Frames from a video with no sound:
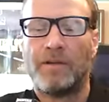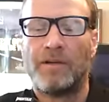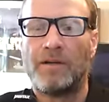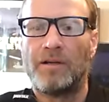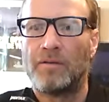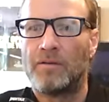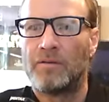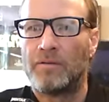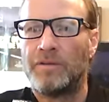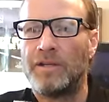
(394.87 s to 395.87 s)
uh,
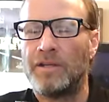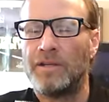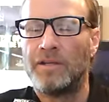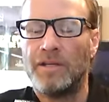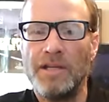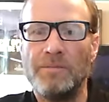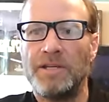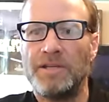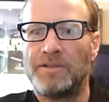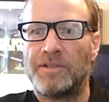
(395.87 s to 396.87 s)
the
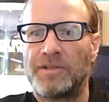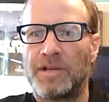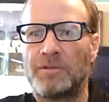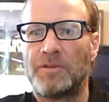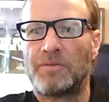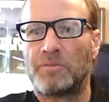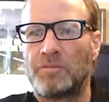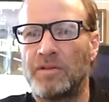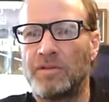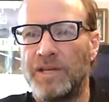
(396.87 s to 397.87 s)
image is coming through
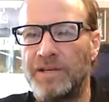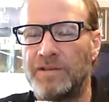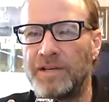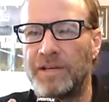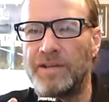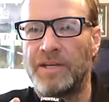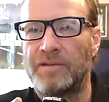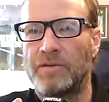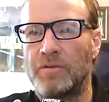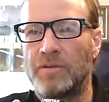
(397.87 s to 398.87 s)
the lens and
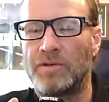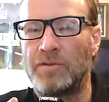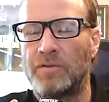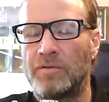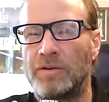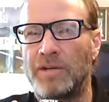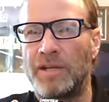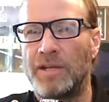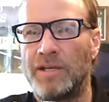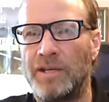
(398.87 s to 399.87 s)
then going to
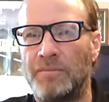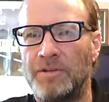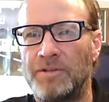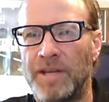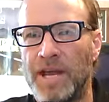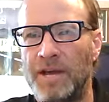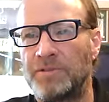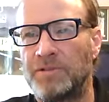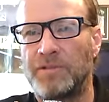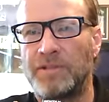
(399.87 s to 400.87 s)
a image
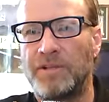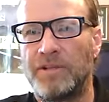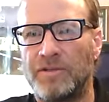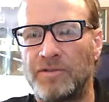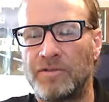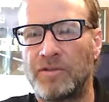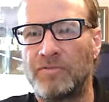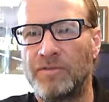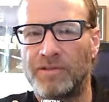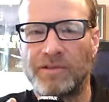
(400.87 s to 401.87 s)
capturing
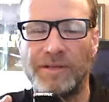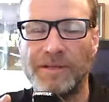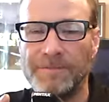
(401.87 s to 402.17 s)
surface.